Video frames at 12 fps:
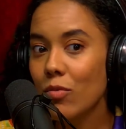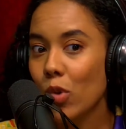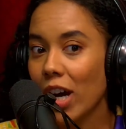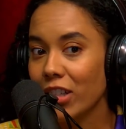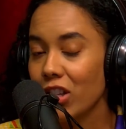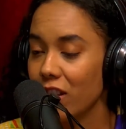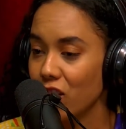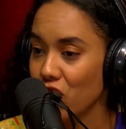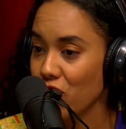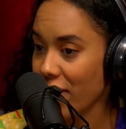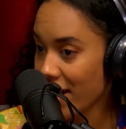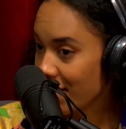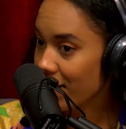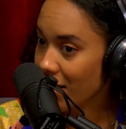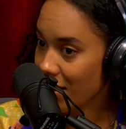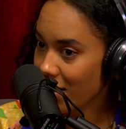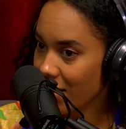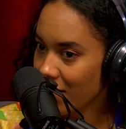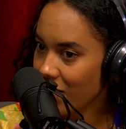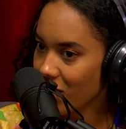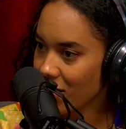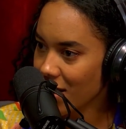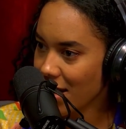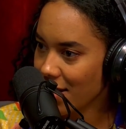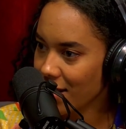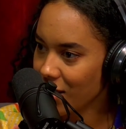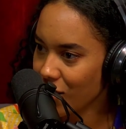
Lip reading: watch the trailer if you'd like to.